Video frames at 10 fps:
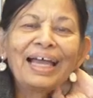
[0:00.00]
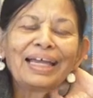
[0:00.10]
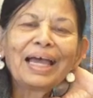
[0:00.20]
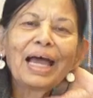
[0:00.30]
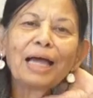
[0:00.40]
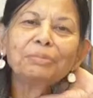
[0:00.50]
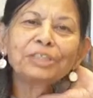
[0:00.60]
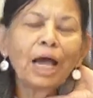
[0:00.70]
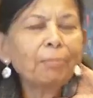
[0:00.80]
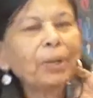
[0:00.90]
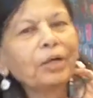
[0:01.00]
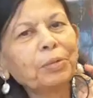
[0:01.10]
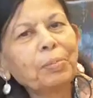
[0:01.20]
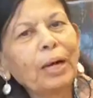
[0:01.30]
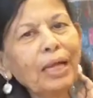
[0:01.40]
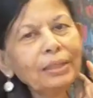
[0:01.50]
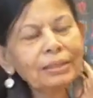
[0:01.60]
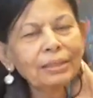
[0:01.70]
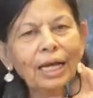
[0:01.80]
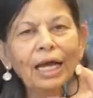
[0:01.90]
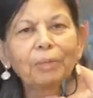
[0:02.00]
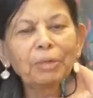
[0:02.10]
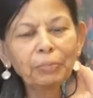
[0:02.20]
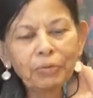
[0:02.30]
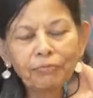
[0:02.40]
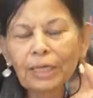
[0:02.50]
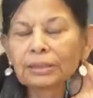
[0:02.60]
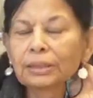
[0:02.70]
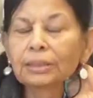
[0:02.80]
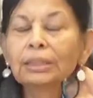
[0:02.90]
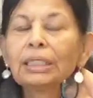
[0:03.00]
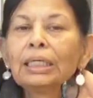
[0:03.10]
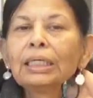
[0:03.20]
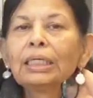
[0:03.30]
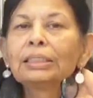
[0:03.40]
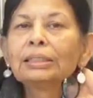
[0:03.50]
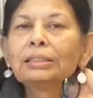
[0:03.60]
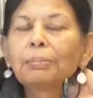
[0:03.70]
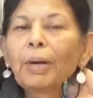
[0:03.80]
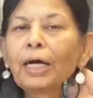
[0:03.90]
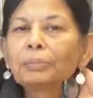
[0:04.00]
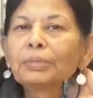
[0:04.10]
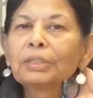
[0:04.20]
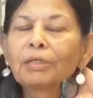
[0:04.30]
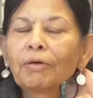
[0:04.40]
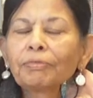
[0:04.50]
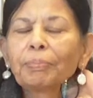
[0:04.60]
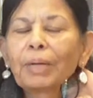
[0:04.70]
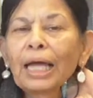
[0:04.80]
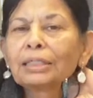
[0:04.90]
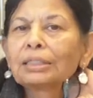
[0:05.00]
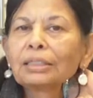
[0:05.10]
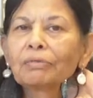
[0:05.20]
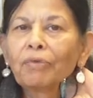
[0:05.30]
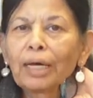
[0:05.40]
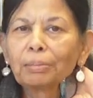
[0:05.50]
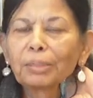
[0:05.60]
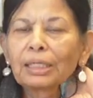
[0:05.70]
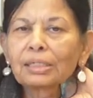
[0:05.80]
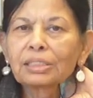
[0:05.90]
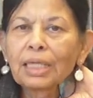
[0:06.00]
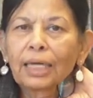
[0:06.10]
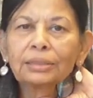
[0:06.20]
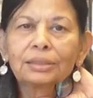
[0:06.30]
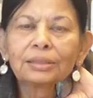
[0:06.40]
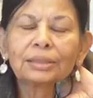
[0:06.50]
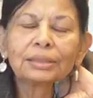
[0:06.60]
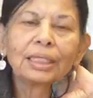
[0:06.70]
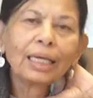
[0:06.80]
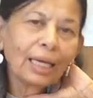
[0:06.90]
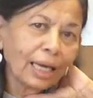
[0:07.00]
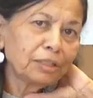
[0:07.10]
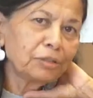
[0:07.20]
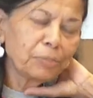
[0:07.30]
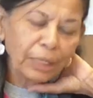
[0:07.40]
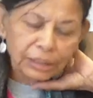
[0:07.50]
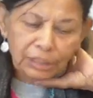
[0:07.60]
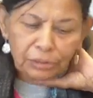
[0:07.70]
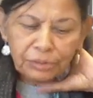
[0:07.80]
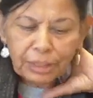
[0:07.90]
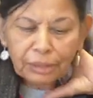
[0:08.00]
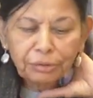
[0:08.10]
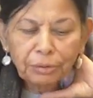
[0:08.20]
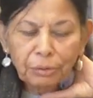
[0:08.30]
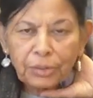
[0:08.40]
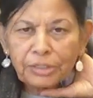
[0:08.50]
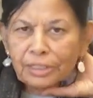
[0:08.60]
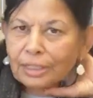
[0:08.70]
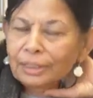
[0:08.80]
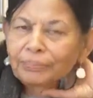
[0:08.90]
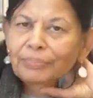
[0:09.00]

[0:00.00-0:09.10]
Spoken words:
Hi, I'm Champa Gopalan. I'm a professor in the Department of Plant and Environmental Sciences at New Mexico State University.